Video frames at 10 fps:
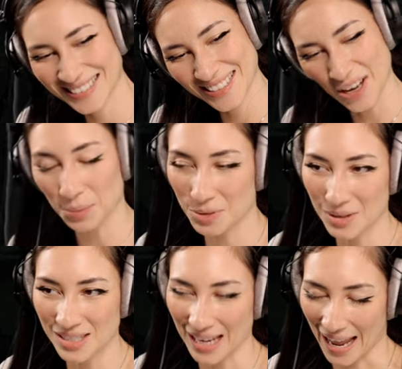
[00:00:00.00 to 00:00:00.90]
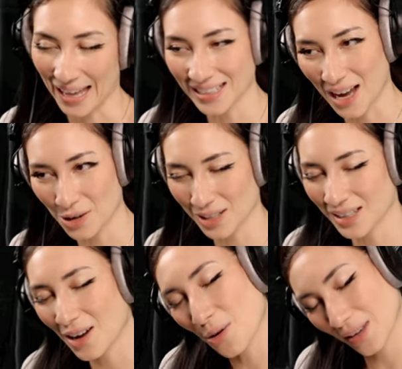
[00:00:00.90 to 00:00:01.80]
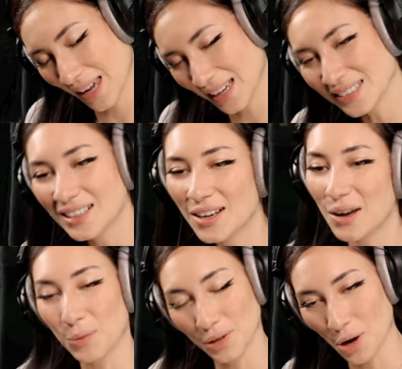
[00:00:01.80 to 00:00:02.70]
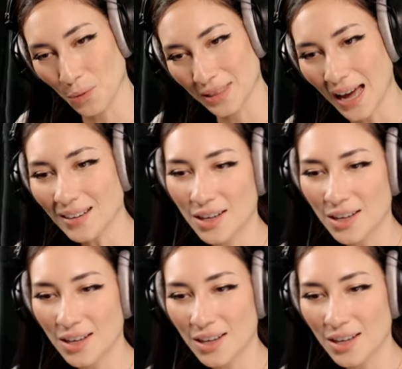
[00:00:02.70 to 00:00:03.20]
Optimistic and outlook? Okay, we'll go with that.